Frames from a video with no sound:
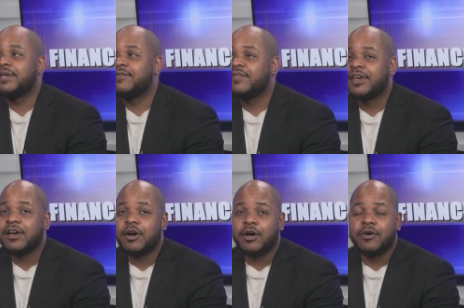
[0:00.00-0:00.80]
the event
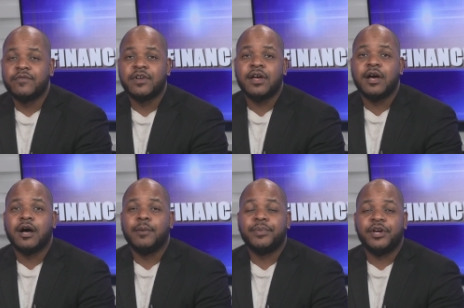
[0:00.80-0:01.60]
of
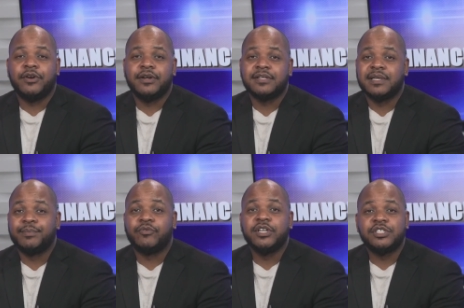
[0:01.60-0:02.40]
a parent
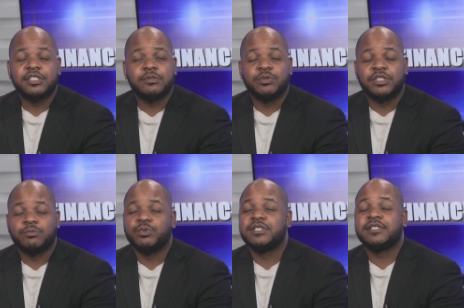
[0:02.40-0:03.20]
separation, which
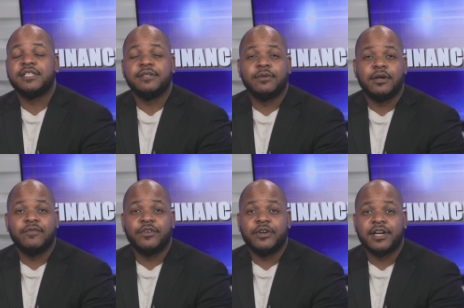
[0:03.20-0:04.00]
we see
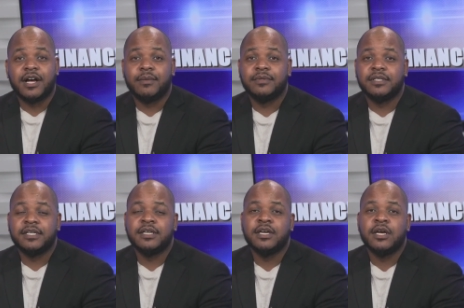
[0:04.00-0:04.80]
very
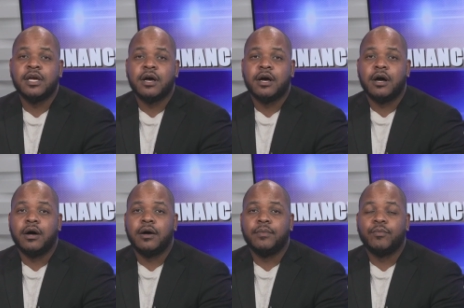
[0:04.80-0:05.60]
commonly,
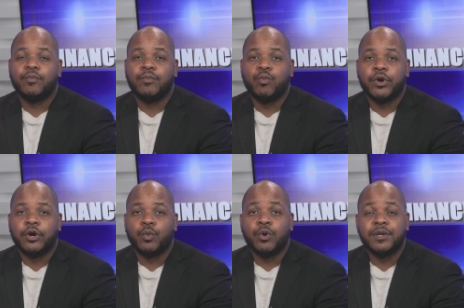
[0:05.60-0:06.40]

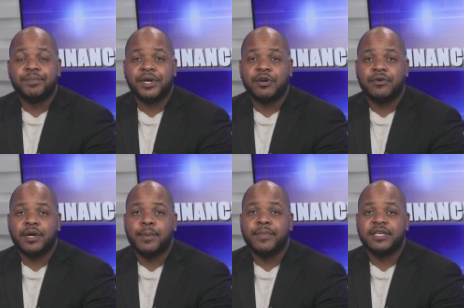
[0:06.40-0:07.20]
where one
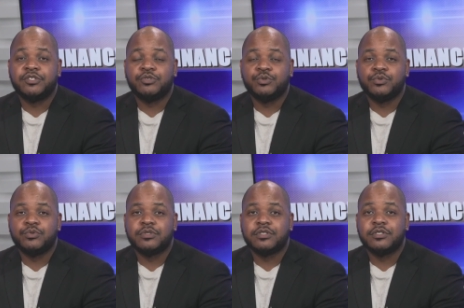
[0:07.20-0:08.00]
parent may
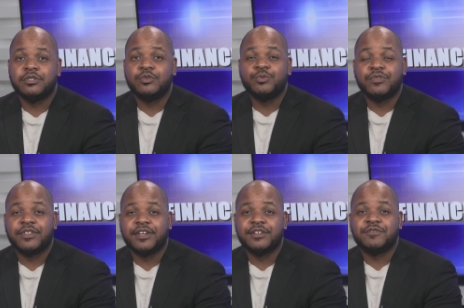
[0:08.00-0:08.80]
choose to do
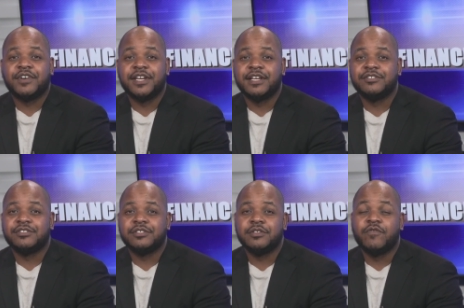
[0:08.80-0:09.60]
things
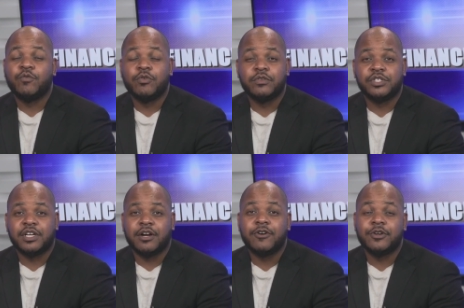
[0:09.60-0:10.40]
financially for the
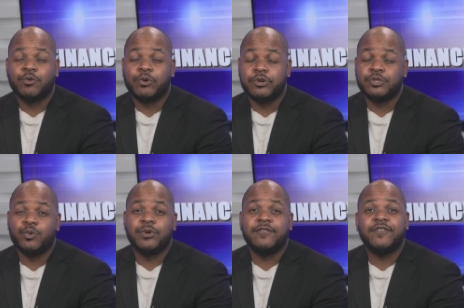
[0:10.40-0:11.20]
child in order to
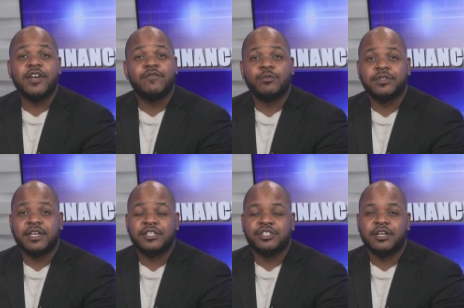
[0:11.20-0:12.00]
win favor with
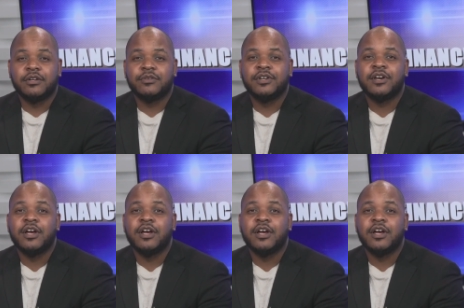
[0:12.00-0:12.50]
that child